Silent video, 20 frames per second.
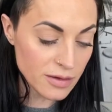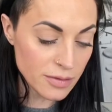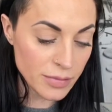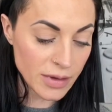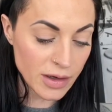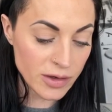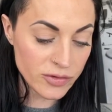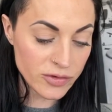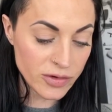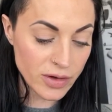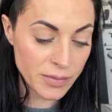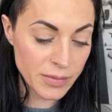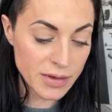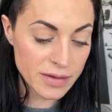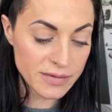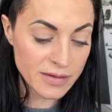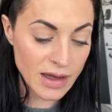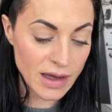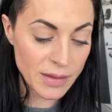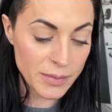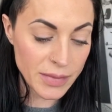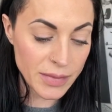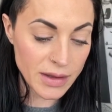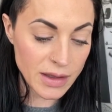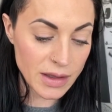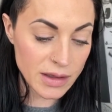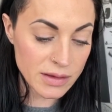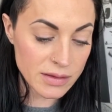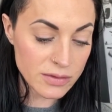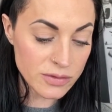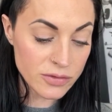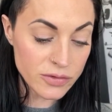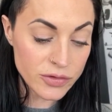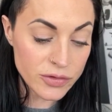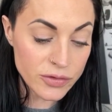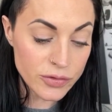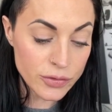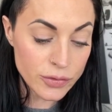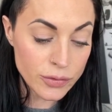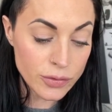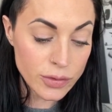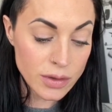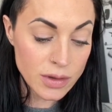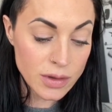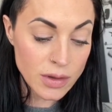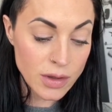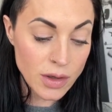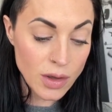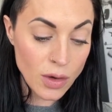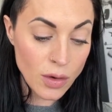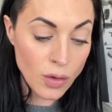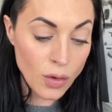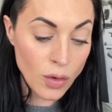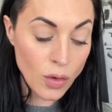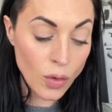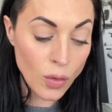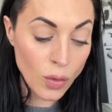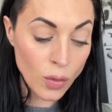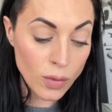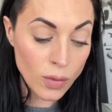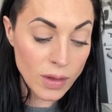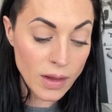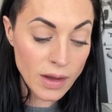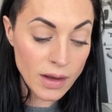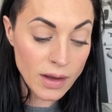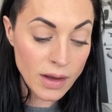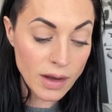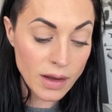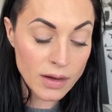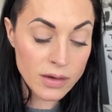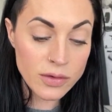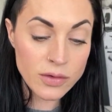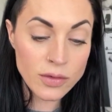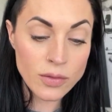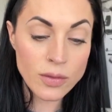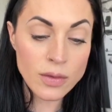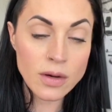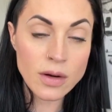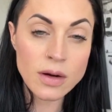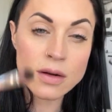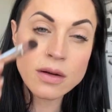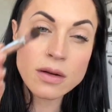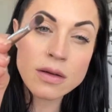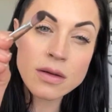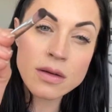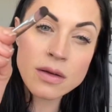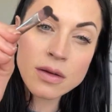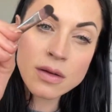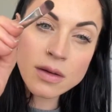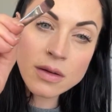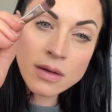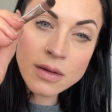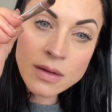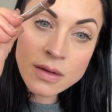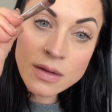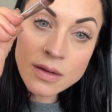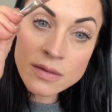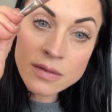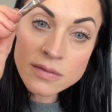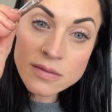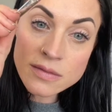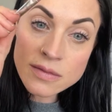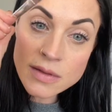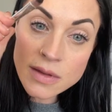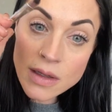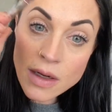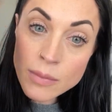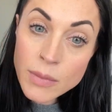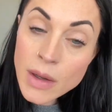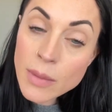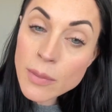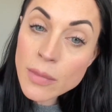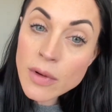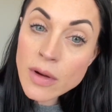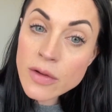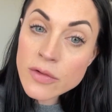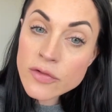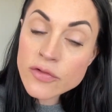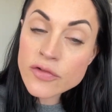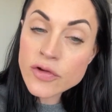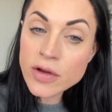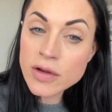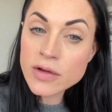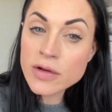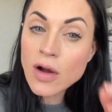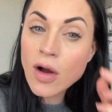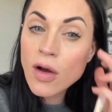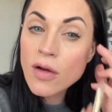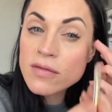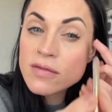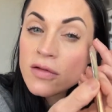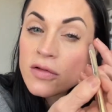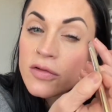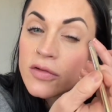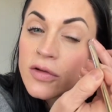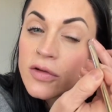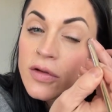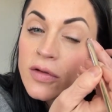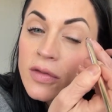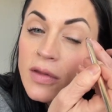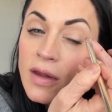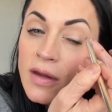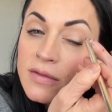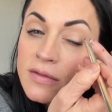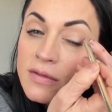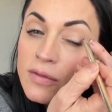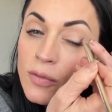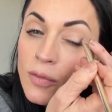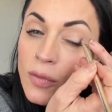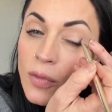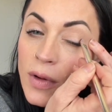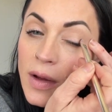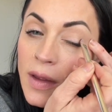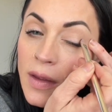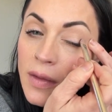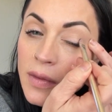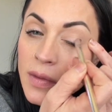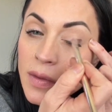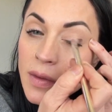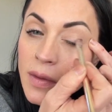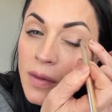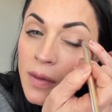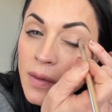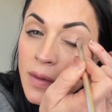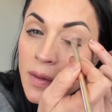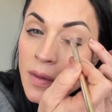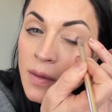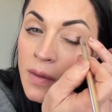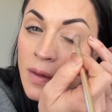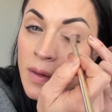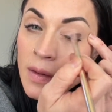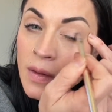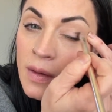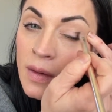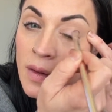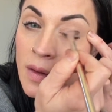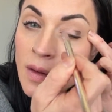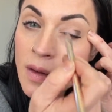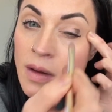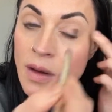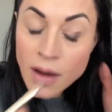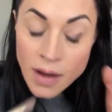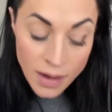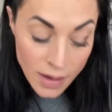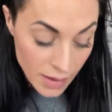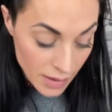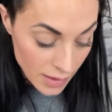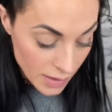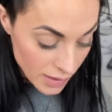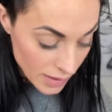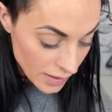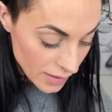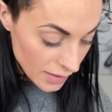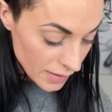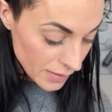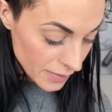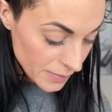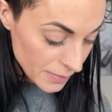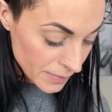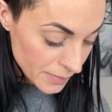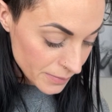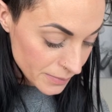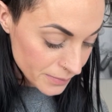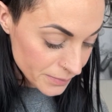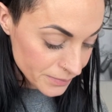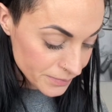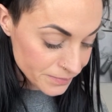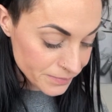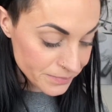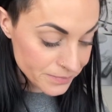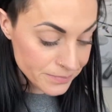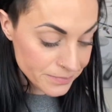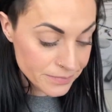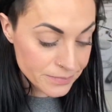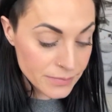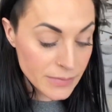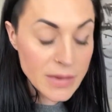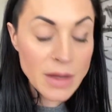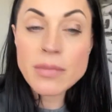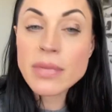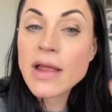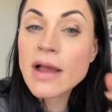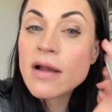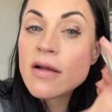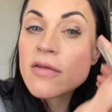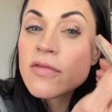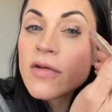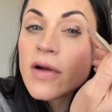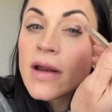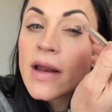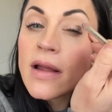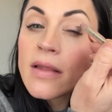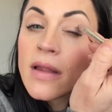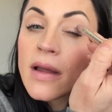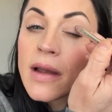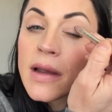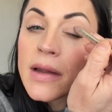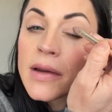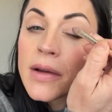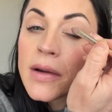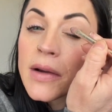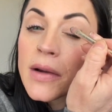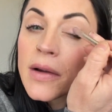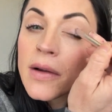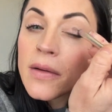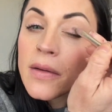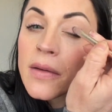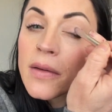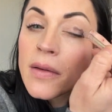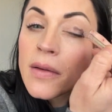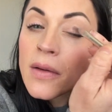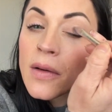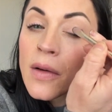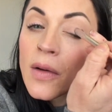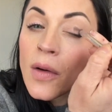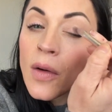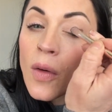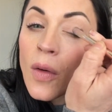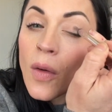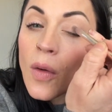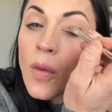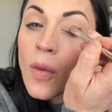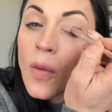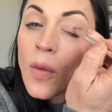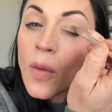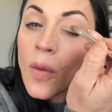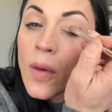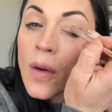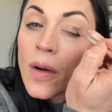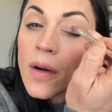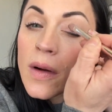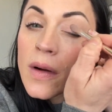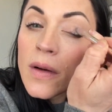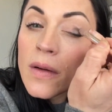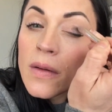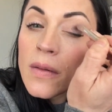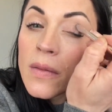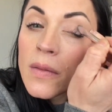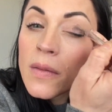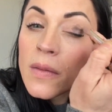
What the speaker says: brush. I'm going to tap into Cola contour. You can see it on my brush. You can also do this with Black Friday liner or